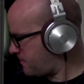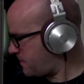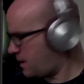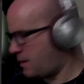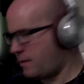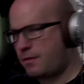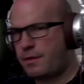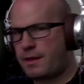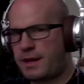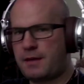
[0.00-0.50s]

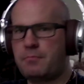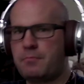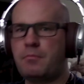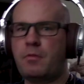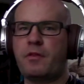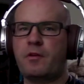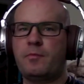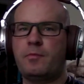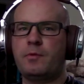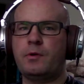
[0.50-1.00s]
that
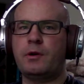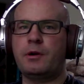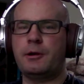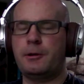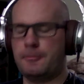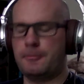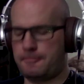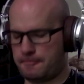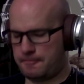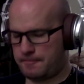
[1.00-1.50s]
motherboard.
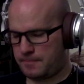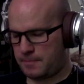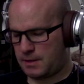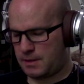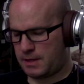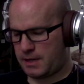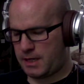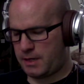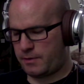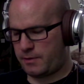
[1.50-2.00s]

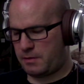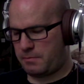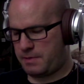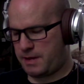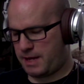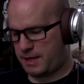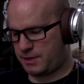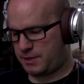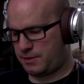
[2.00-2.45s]
Anyway, back to